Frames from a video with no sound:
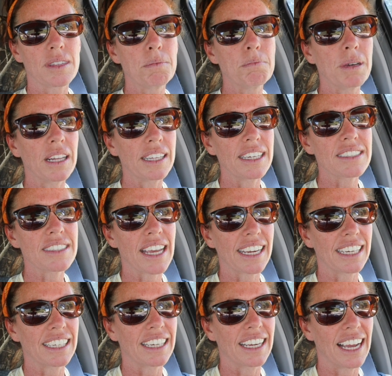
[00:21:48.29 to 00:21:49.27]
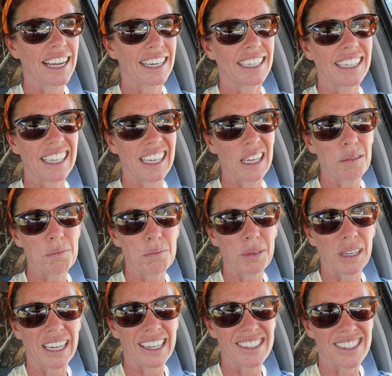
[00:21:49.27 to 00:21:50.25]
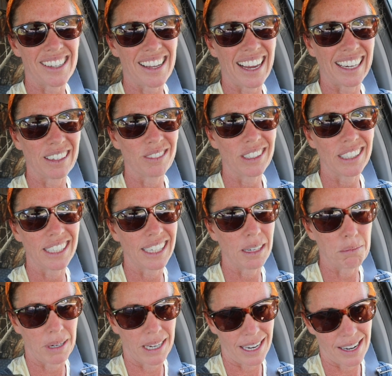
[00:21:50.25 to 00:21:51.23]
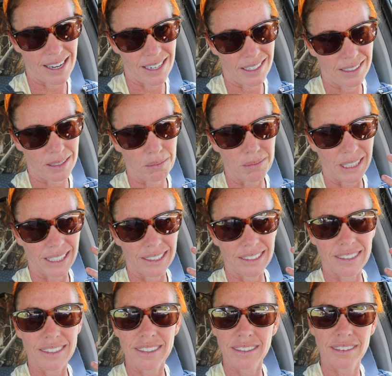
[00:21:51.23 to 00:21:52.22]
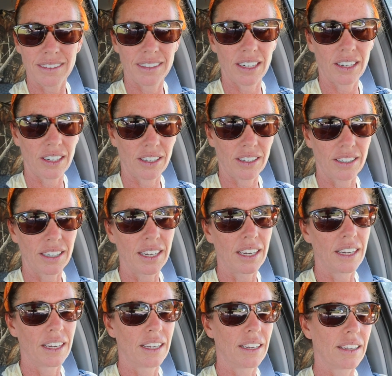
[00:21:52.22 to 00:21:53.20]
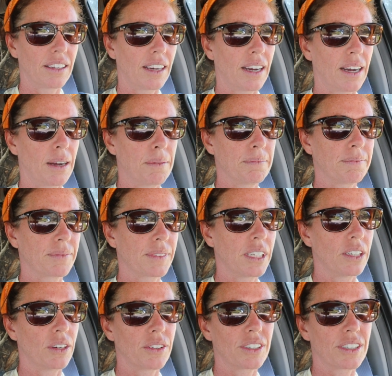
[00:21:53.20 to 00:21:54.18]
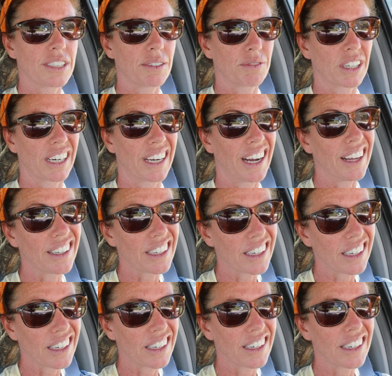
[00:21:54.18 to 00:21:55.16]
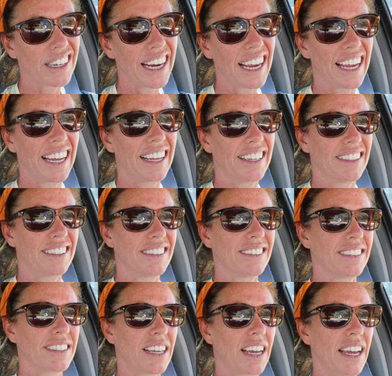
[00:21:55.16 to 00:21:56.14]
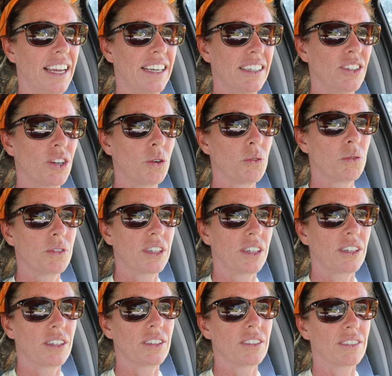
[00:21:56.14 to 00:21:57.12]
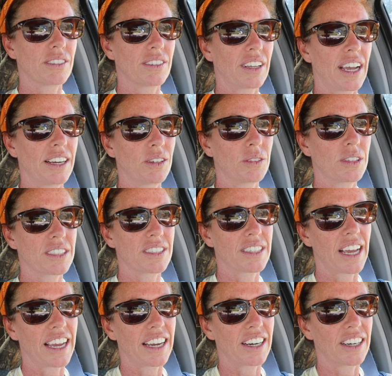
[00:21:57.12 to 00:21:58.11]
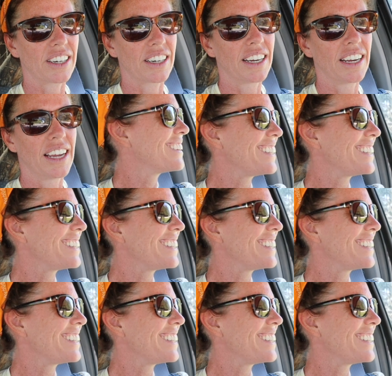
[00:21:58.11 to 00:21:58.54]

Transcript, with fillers: The billies I can kind of keep because I can really keep my eye on them because they're um, you know, they're a different color, and I know they're I know the sire.